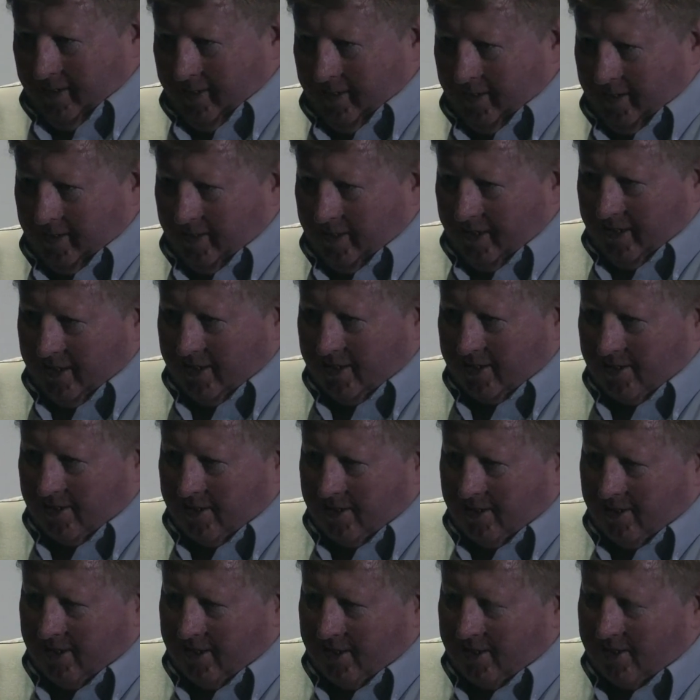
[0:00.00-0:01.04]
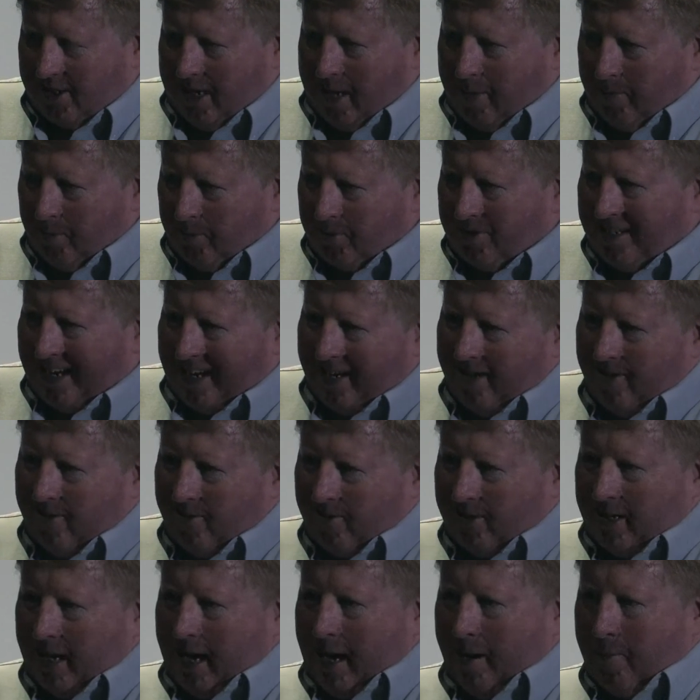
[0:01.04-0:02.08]
And they sampled 10 of their
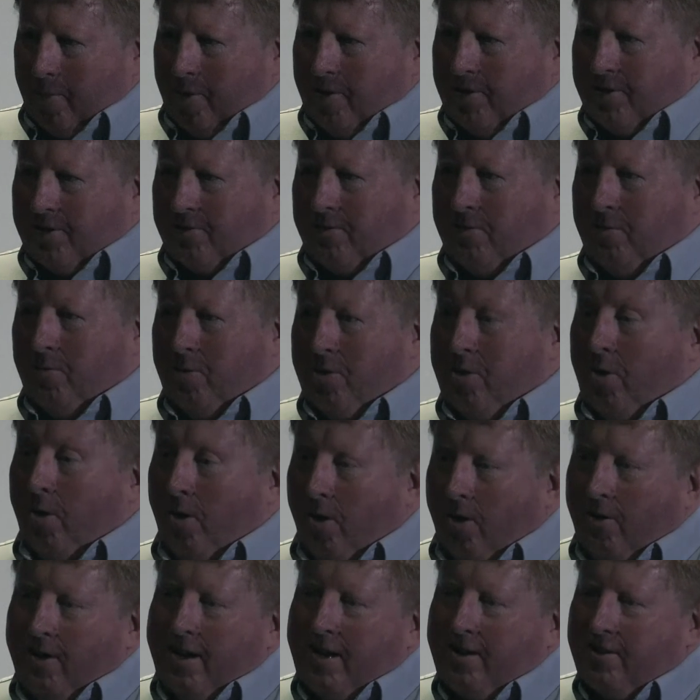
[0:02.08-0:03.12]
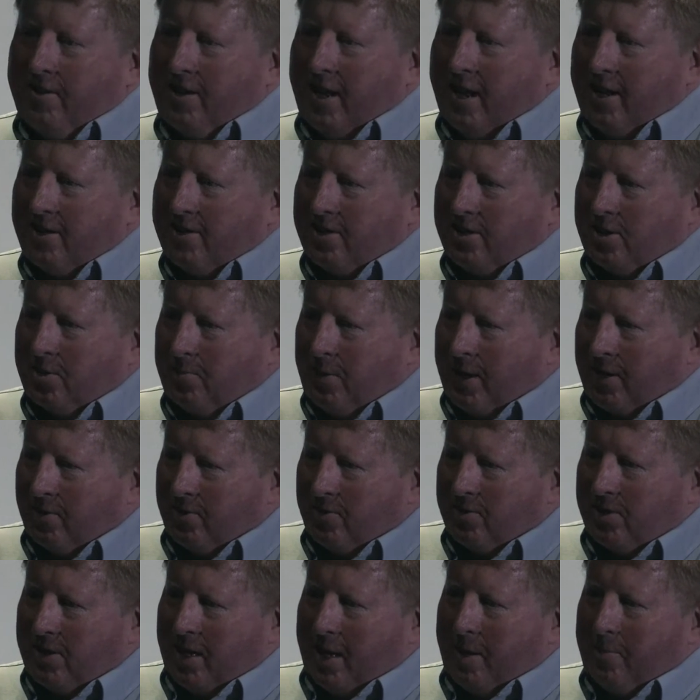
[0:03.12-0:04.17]
cameras with all 8,000
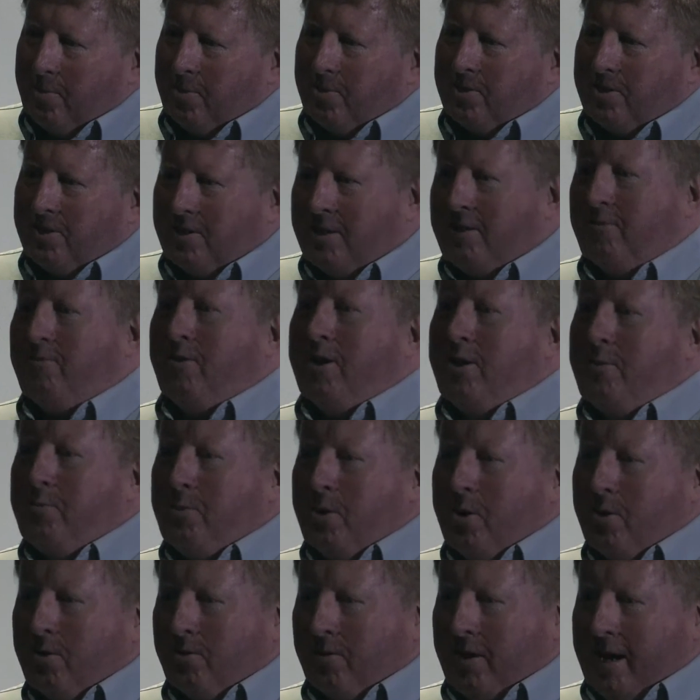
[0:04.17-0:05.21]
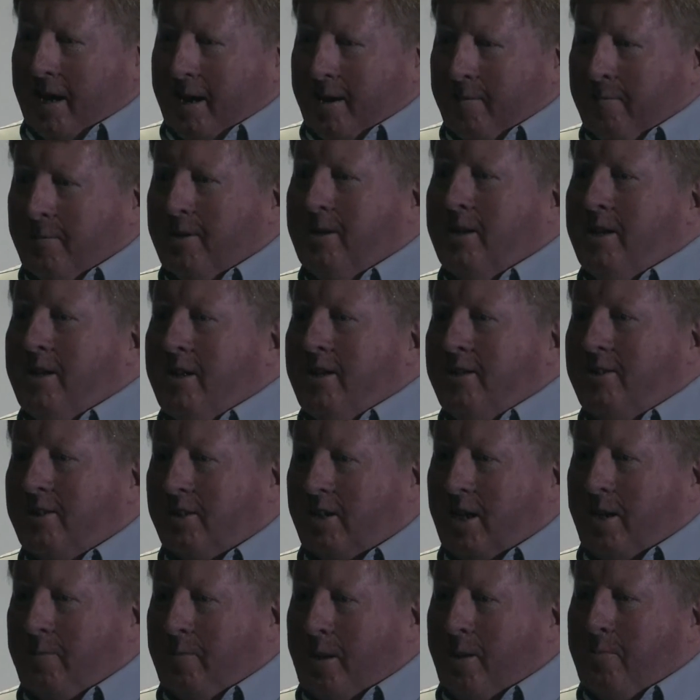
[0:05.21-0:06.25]
spectral samples, and then run a program to
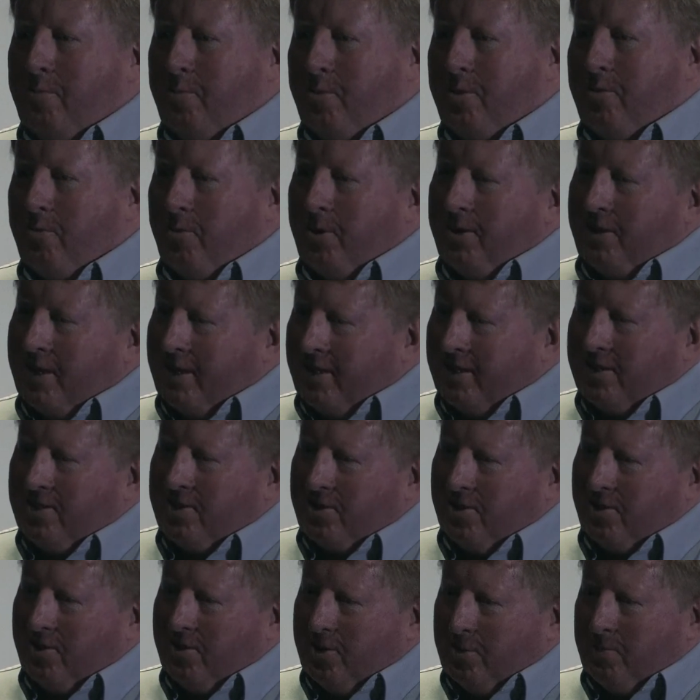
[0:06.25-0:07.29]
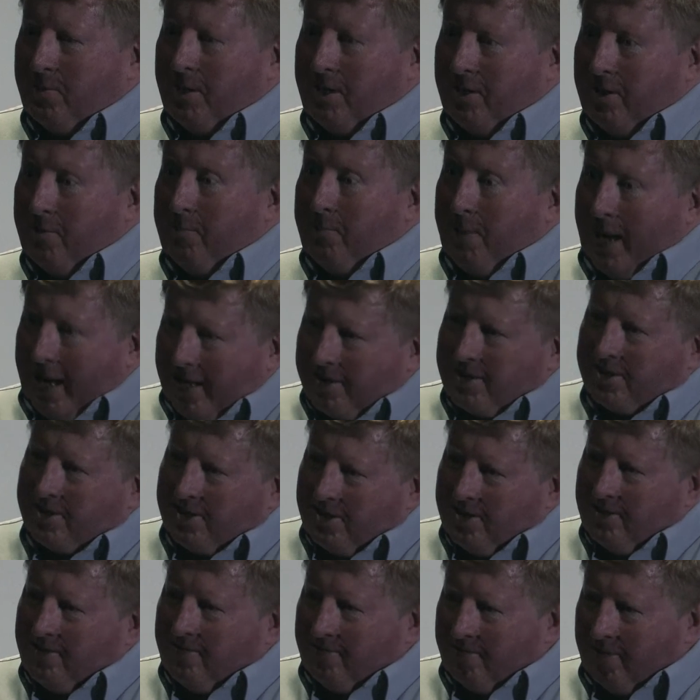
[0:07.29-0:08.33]
come up with what they considered to be the
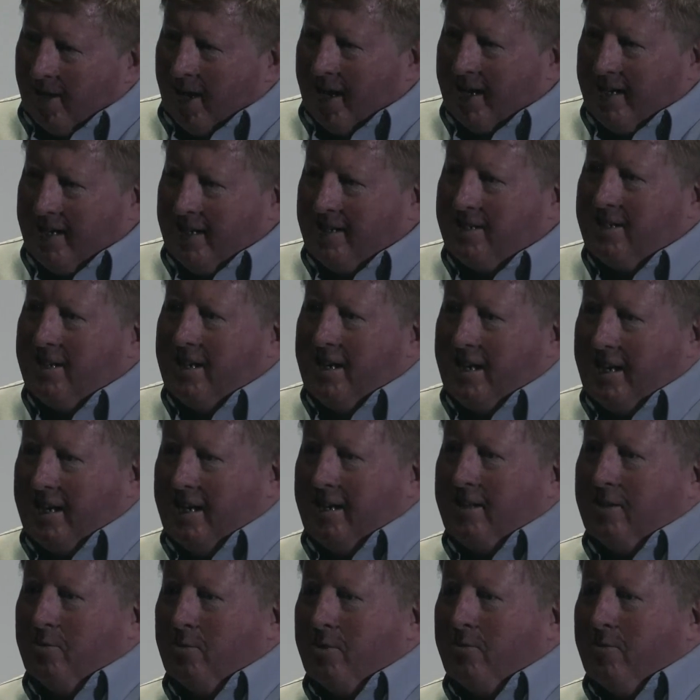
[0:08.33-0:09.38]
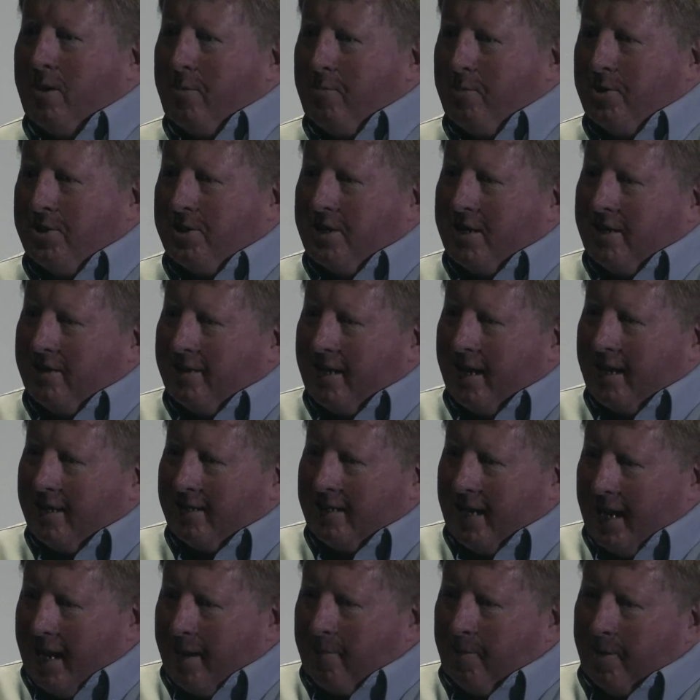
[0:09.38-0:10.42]
best IDT that would represent
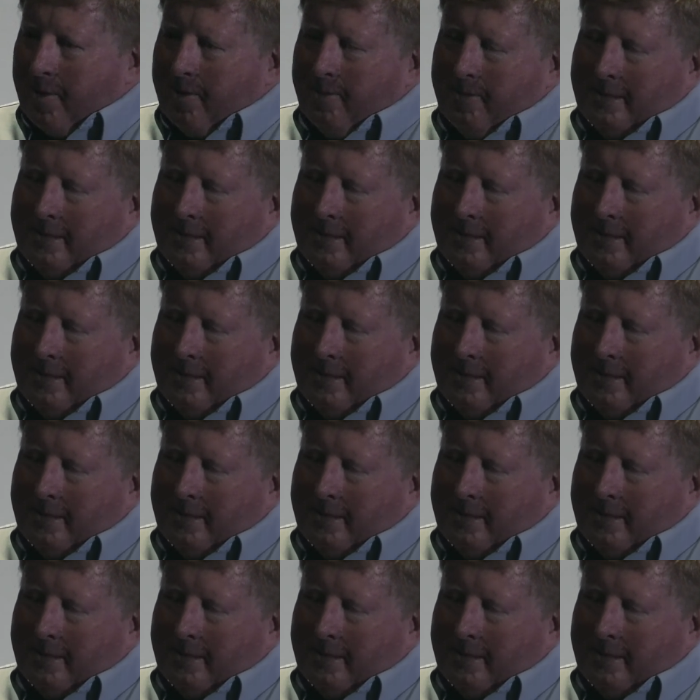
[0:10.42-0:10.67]
that camera.